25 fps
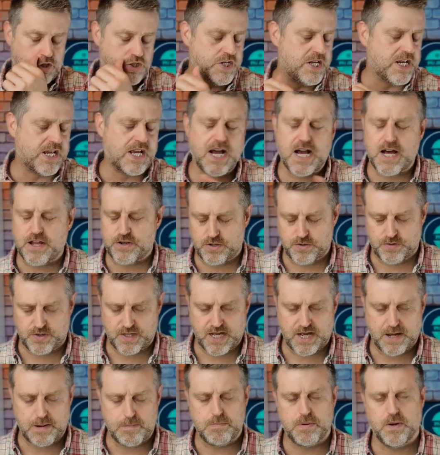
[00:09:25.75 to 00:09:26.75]
So you can't do
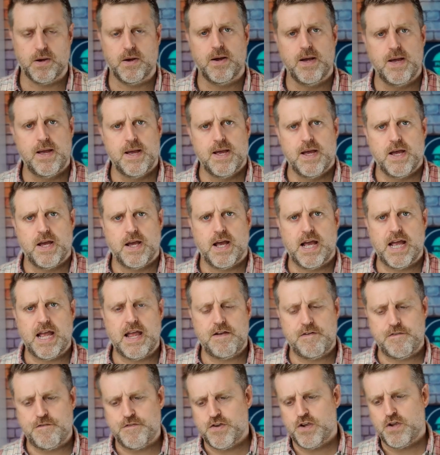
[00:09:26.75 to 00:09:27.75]
that. But
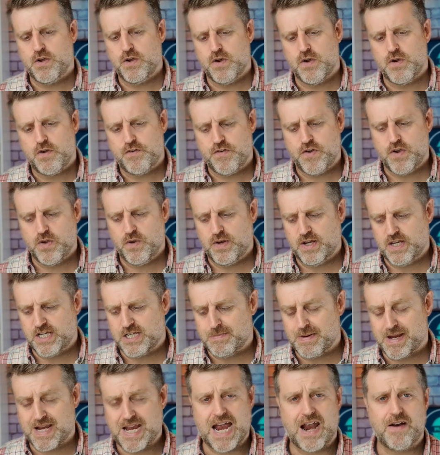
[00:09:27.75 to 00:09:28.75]
if you need to
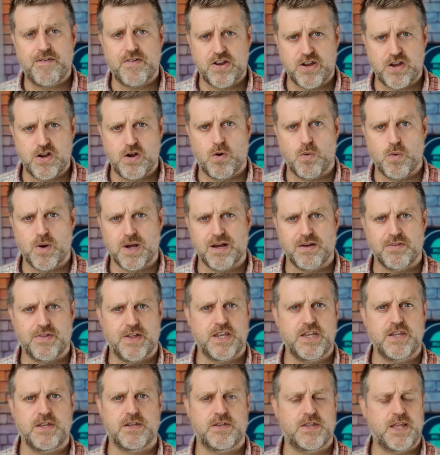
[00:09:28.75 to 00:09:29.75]
be carrying a wheel,
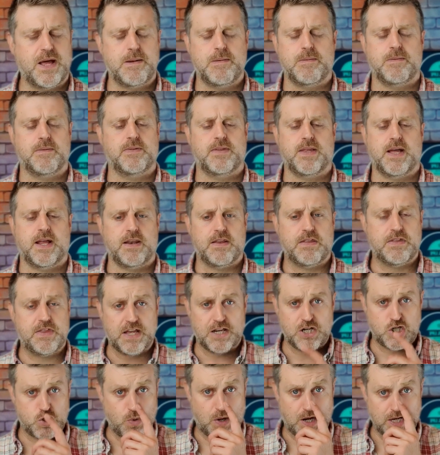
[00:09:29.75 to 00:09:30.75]
then
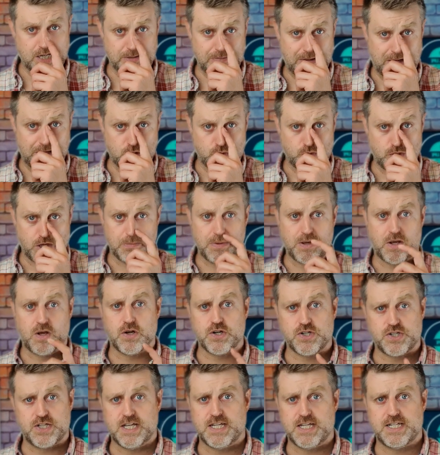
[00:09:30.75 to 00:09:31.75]
think twice about this wheel,
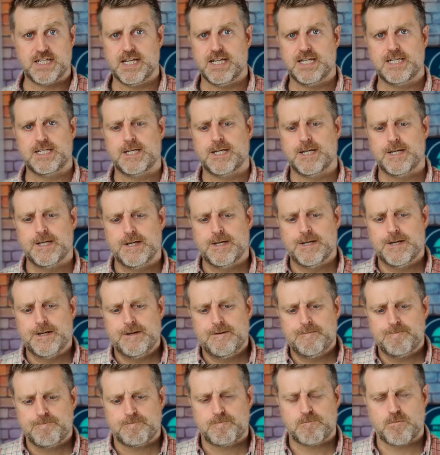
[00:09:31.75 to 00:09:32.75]
because this is
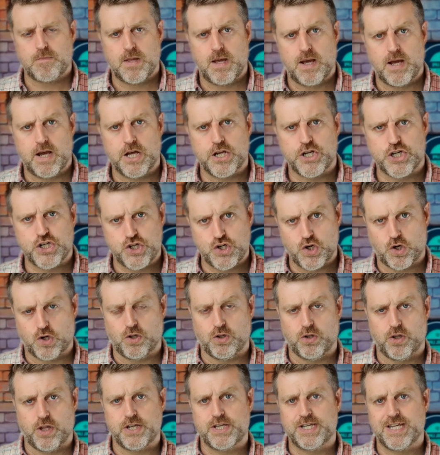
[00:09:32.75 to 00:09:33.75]
a
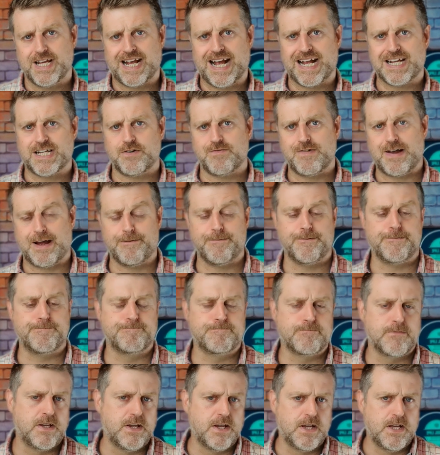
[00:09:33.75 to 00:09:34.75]
struggle to get around.
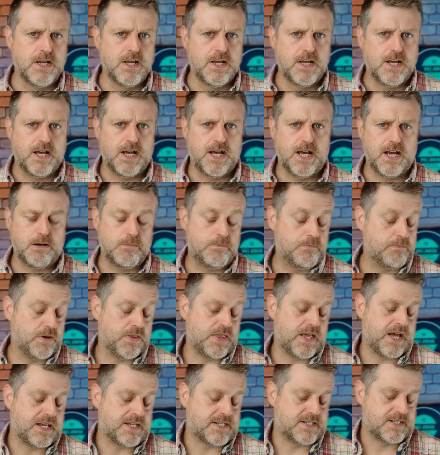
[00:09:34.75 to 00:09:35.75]
But
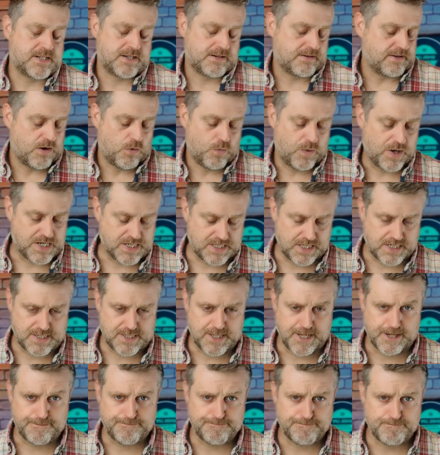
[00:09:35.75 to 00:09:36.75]
that's a wish list
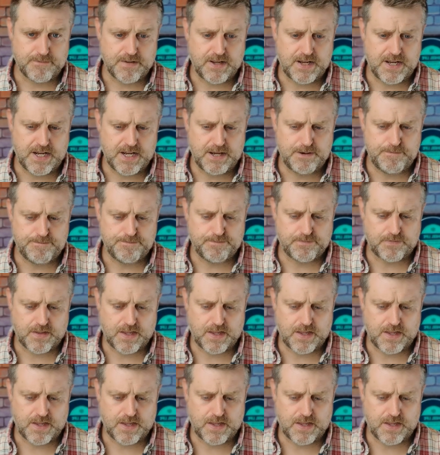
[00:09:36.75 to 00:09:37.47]
thing.